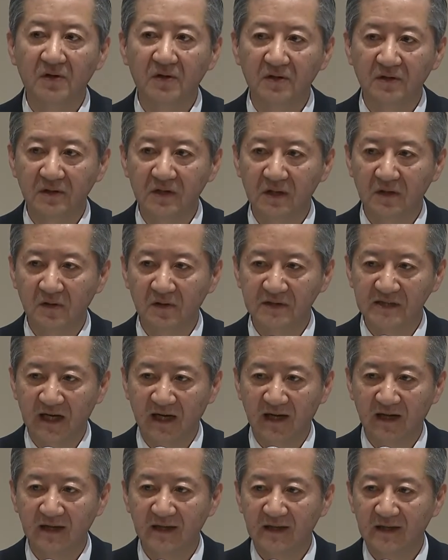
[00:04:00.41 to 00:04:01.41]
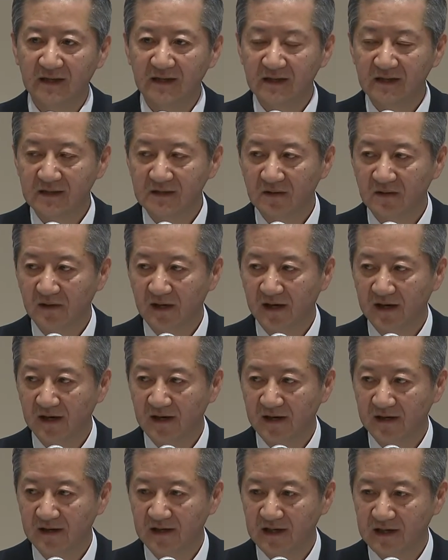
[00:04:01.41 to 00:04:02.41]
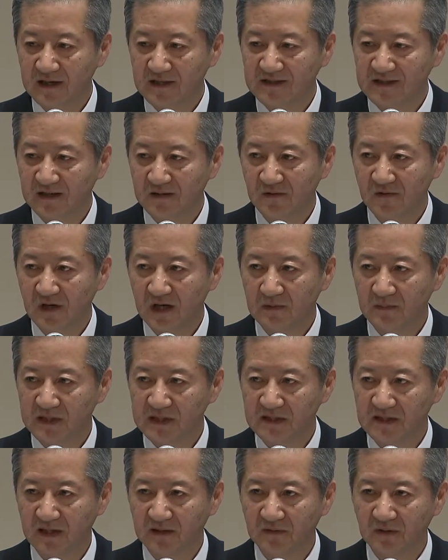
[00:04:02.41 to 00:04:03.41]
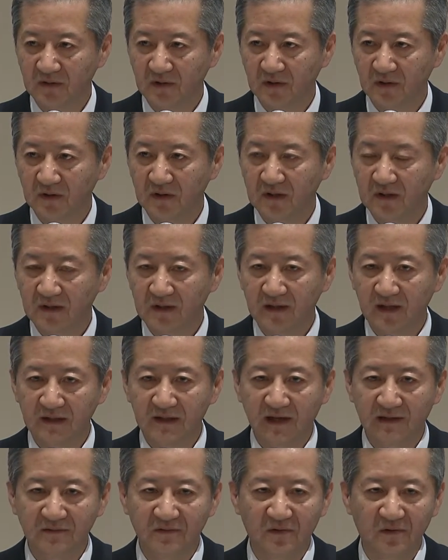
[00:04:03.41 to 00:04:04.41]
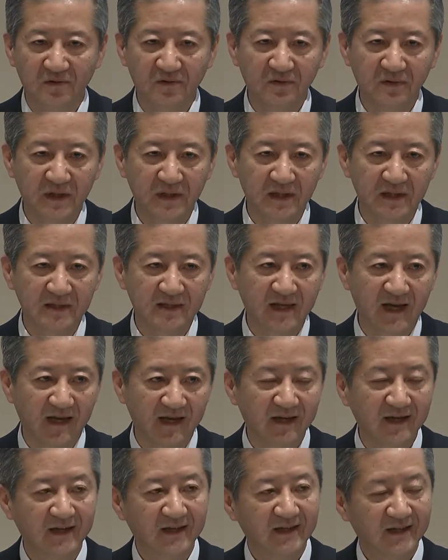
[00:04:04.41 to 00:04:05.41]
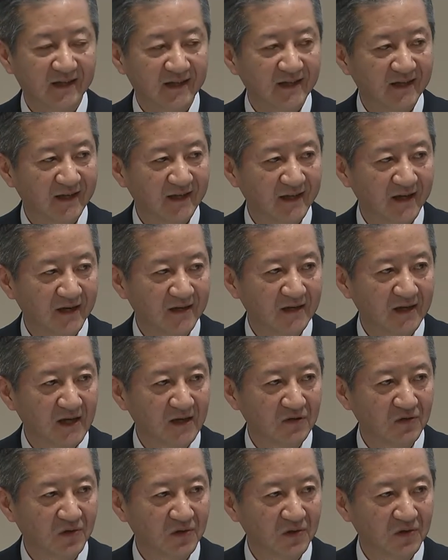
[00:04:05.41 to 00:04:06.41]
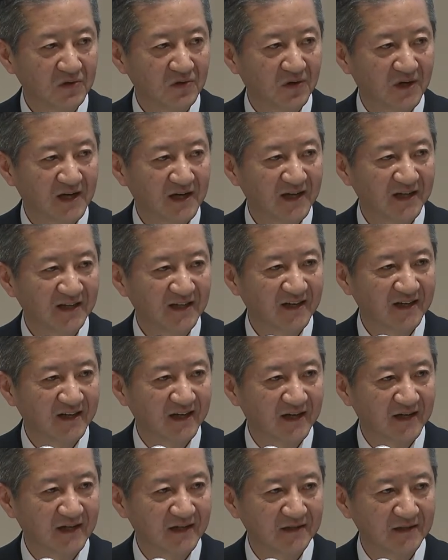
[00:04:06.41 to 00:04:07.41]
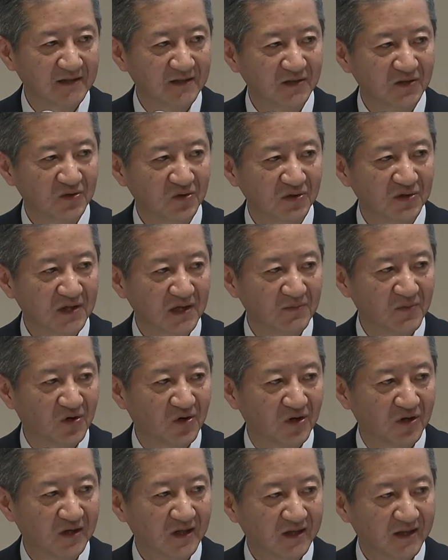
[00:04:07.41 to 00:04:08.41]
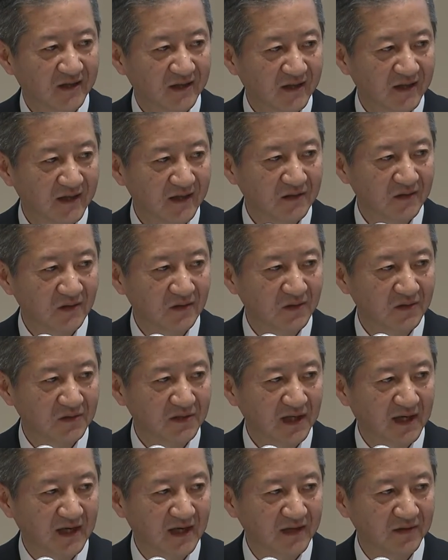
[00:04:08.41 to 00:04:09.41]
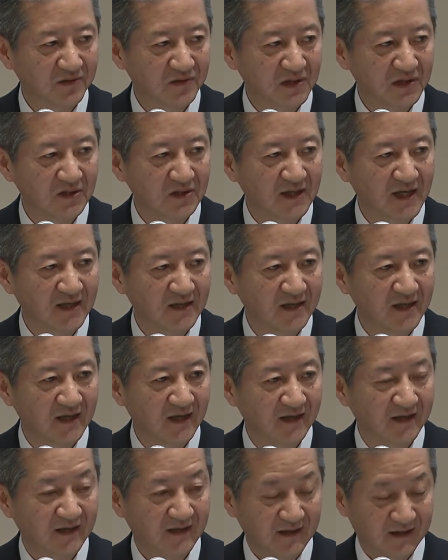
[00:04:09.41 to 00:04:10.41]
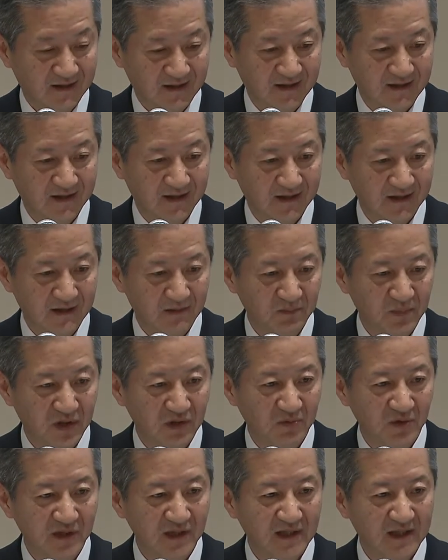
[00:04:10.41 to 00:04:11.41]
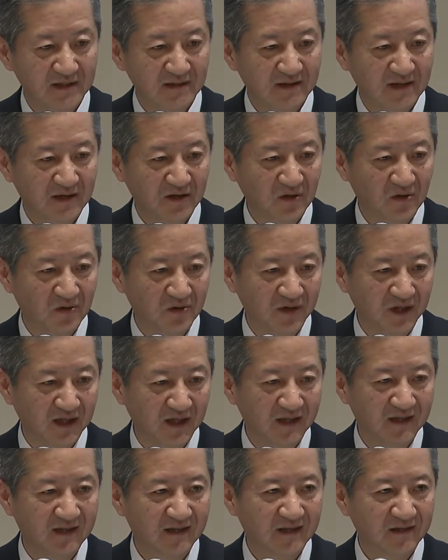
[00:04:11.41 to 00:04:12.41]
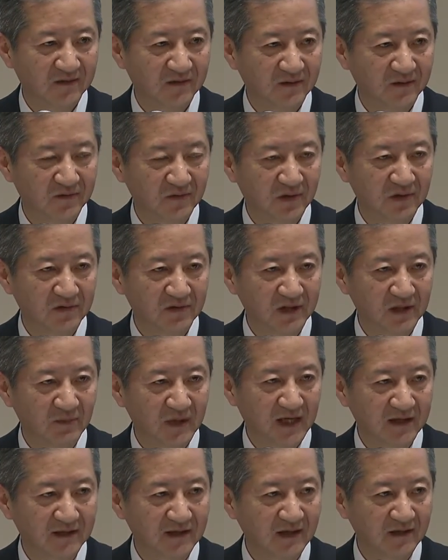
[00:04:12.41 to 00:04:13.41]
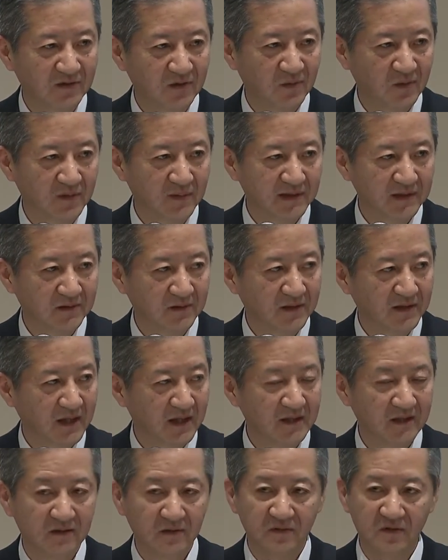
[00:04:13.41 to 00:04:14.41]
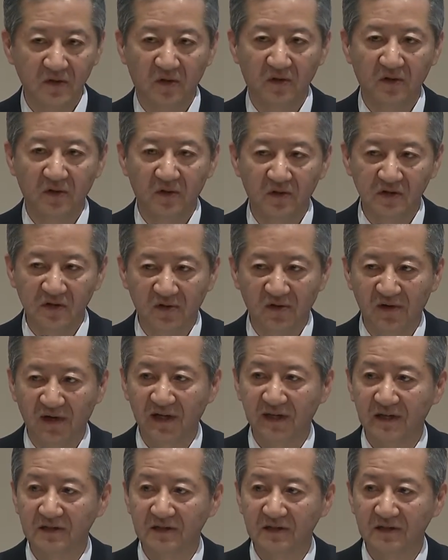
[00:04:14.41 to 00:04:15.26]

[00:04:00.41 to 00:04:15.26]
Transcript: so having a coordination with the Kanagawa Prefecture and Yokohama City, we would like to also make contribution to the realization of hydrogen society, hydrogen-based society. So we'd like to make efforts and would like to have your support.